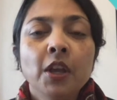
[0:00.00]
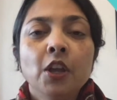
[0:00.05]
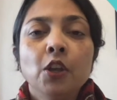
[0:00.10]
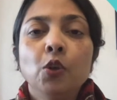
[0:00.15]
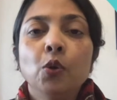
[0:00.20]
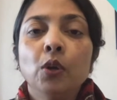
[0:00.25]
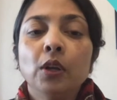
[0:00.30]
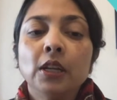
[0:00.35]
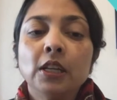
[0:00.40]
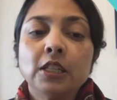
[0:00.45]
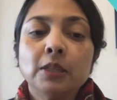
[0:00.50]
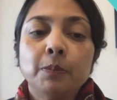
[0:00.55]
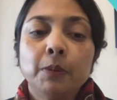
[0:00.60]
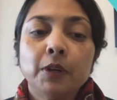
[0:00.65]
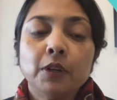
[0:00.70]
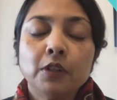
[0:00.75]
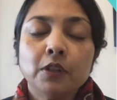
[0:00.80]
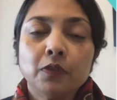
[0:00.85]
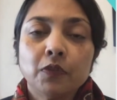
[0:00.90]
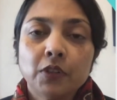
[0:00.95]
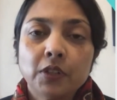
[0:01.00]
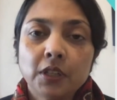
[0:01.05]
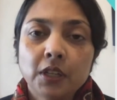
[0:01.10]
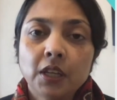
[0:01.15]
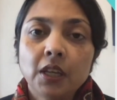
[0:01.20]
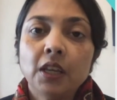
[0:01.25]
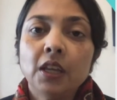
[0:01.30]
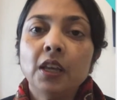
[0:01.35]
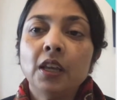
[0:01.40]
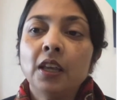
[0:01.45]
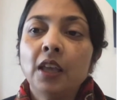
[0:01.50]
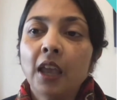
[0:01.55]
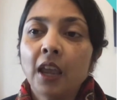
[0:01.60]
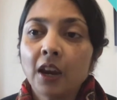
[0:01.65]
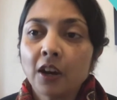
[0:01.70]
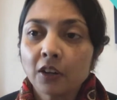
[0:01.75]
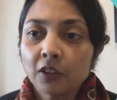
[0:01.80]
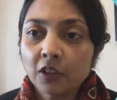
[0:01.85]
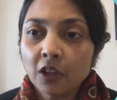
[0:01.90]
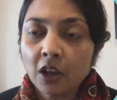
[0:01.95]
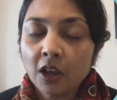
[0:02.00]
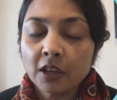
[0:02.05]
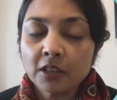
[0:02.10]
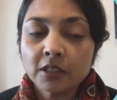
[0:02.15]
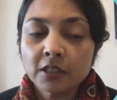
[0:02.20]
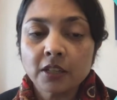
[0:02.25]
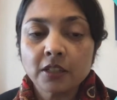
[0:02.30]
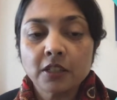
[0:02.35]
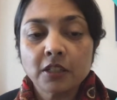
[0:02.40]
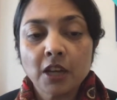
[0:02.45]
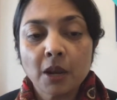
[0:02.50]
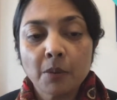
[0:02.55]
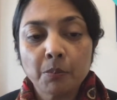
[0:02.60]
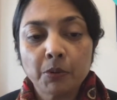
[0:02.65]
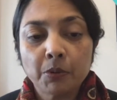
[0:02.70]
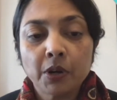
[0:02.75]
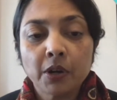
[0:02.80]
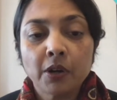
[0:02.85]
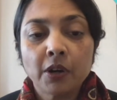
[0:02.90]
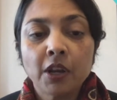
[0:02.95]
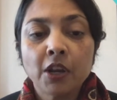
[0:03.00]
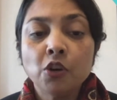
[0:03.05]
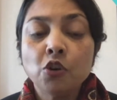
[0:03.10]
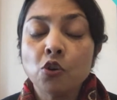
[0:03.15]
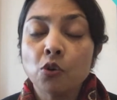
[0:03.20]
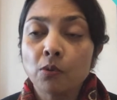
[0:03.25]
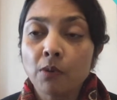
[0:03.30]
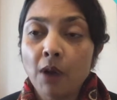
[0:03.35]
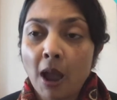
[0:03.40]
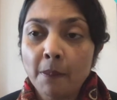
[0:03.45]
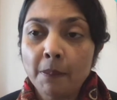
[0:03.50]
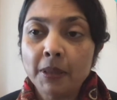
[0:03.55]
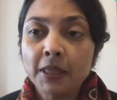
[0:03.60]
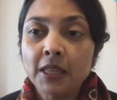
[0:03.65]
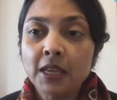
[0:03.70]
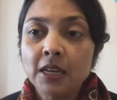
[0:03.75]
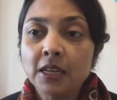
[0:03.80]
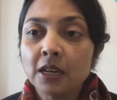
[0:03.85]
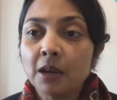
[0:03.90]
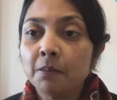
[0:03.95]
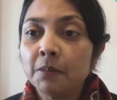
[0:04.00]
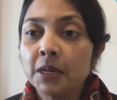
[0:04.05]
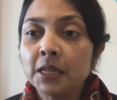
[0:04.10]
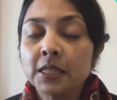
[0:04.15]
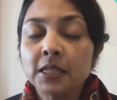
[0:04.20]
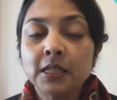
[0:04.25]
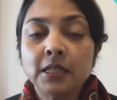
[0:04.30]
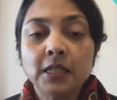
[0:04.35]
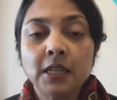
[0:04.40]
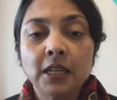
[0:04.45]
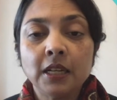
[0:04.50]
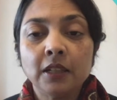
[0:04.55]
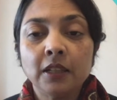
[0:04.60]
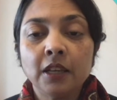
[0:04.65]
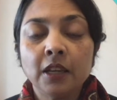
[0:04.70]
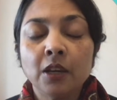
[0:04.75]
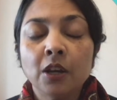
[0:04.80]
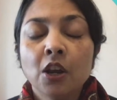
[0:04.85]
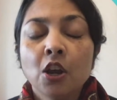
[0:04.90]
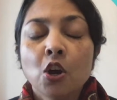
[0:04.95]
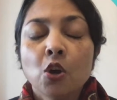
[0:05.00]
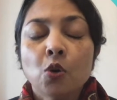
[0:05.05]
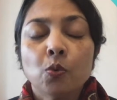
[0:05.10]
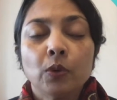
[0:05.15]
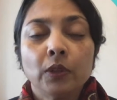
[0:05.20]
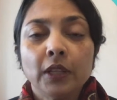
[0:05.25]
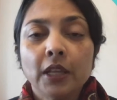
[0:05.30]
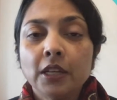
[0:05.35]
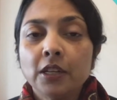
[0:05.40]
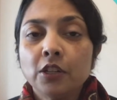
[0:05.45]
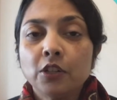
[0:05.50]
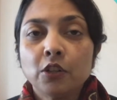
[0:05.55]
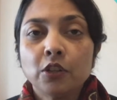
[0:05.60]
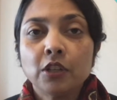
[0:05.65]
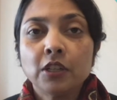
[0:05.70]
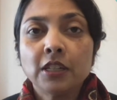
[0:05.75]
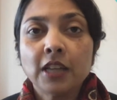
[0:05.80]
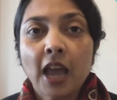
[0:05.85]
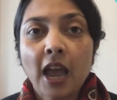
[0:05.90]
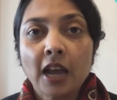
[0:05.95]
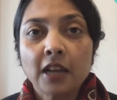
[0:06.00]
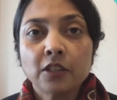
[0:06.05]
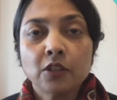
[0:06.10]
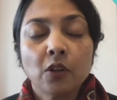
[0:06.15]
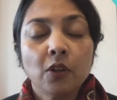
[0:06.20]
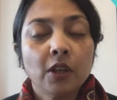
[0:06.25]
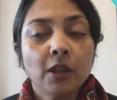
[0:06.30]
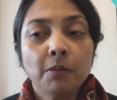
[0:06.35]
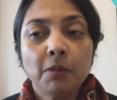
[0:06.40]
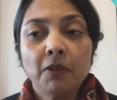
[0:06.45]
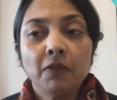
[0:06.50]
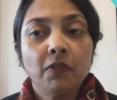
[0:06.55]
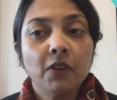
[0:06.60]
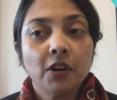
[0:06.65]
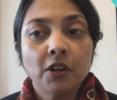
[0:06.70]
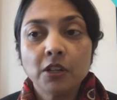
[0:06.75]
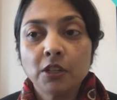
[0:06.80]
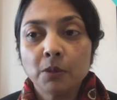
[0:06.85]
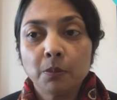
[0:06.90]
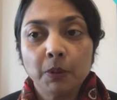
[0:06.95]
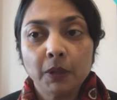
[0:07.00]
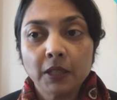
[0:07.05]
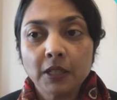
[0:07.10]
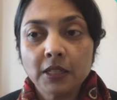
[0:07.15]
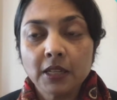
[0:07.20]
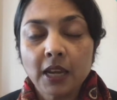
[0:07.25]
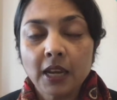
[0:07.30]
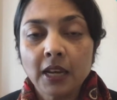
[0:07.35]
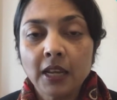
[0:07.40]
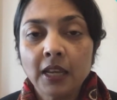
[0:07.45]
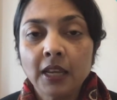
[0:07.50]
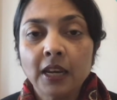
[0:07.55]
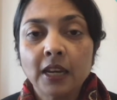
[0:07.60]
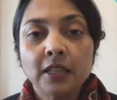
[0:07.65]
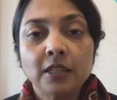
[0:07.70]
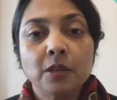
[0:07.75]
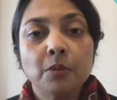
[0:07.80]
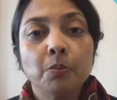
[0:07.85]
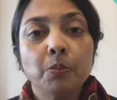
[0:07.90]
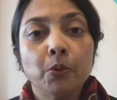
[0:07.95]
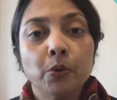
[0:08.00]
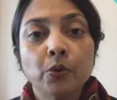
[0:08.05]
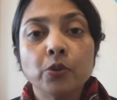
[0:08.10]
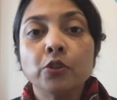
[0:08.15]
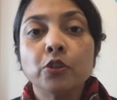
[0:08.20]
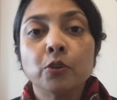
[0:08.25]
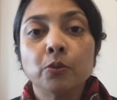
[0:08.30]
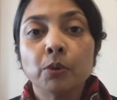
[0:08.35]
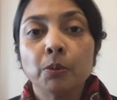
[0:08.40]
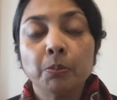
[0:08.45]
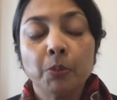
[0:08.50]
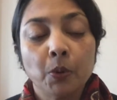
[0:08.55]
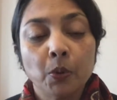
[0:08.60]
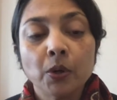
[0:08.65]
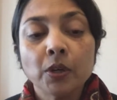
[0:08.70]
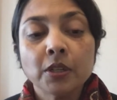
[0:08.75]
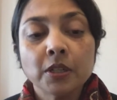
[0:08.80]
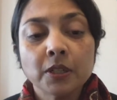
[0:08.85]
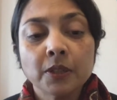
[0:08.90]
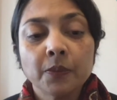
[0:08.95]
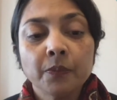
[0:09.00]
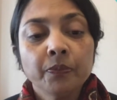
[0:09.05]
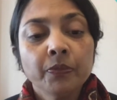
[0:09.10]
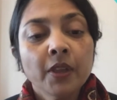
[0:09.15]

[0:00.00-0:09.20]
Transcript: You can experience fatigue, hair loss that's temporary, neuropathy, numbness and tingling related to the Taxol can be very debilitating. It is important to report.